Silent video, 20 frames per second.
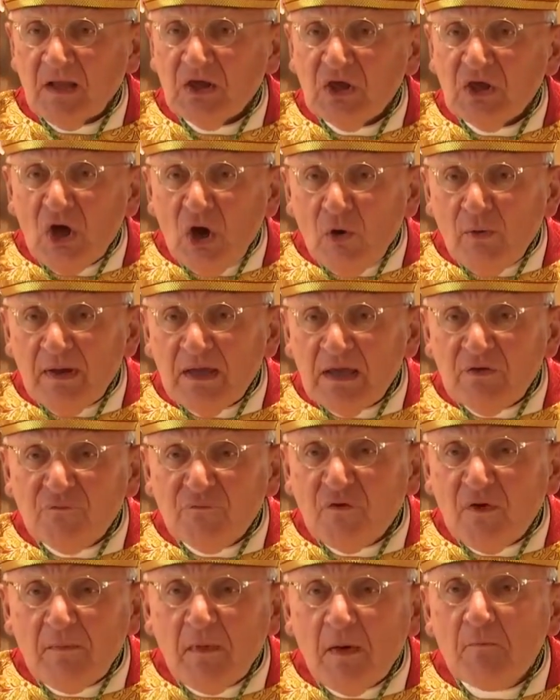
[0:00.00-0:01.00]
going
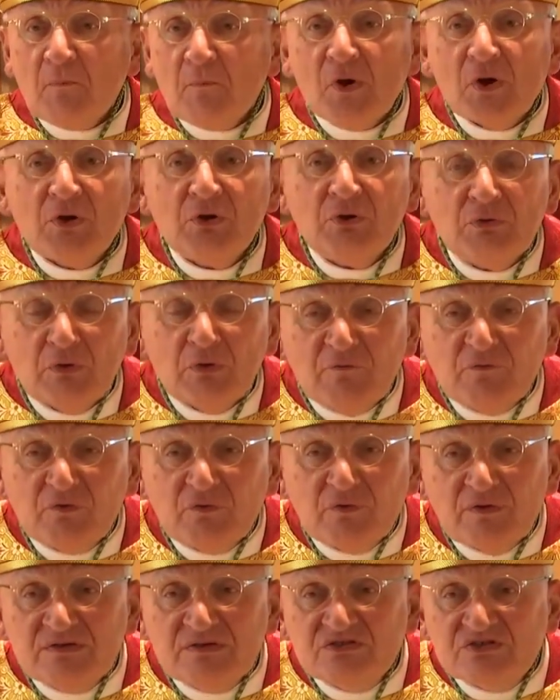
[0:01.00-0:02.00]
from a murderer of
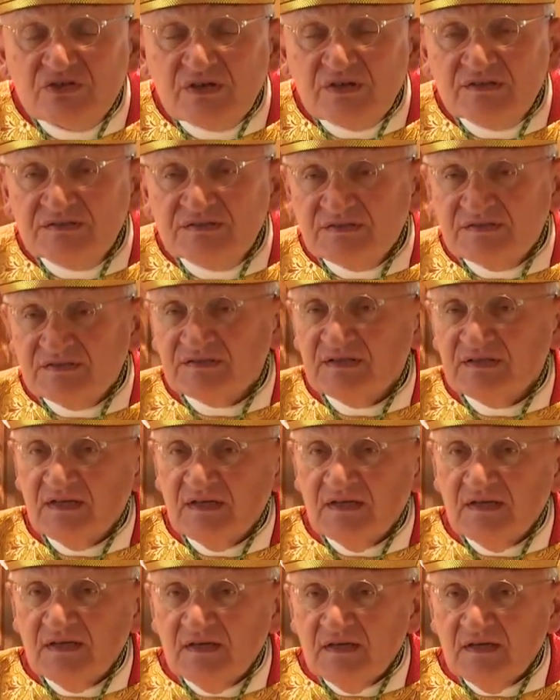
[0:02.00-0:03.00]
Christians
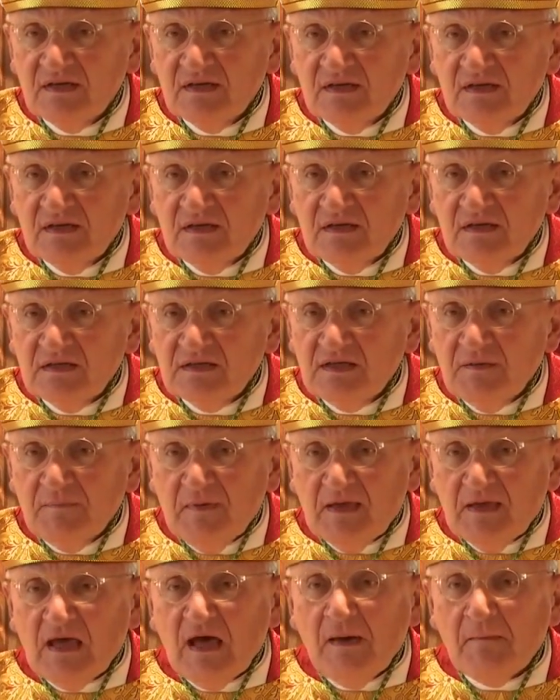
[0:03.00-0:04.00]
to
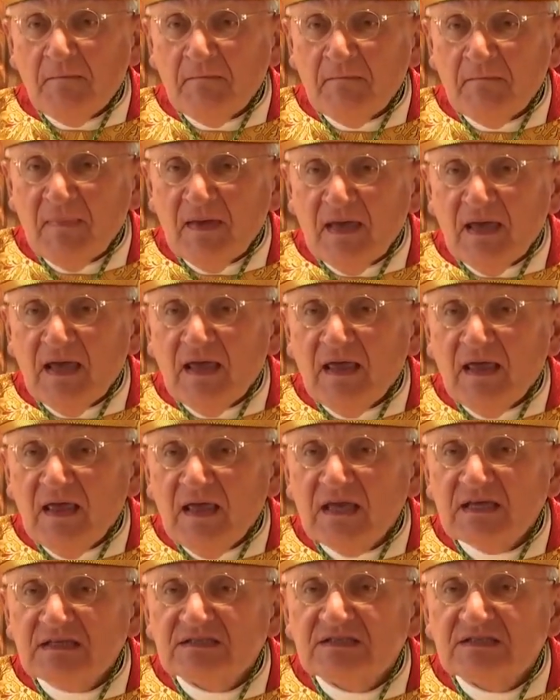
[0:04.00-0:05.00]
become
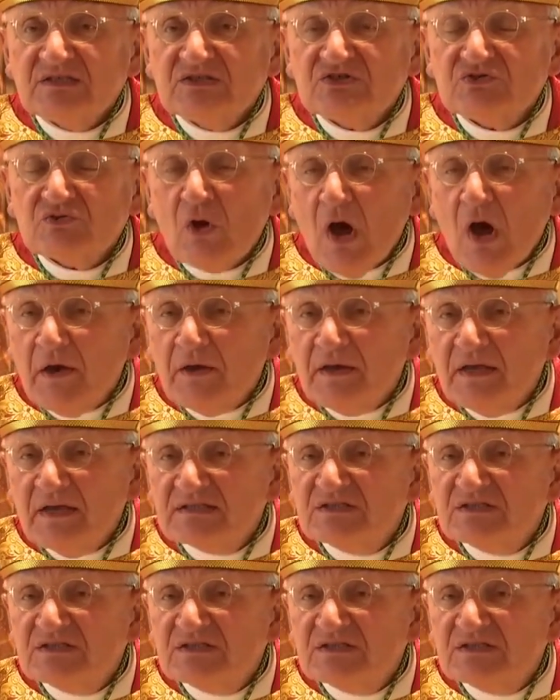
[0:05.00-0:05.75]
his strongest